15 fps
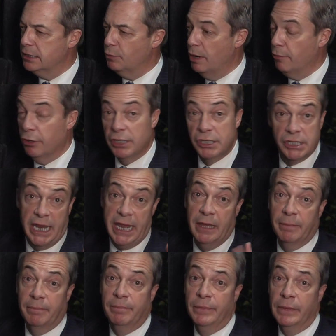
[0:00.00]
We were at
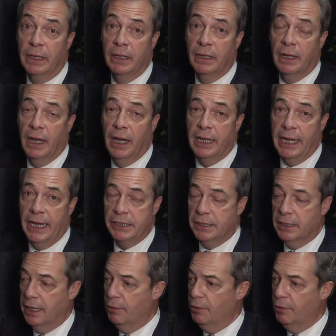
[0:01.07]
Seaham yesterday,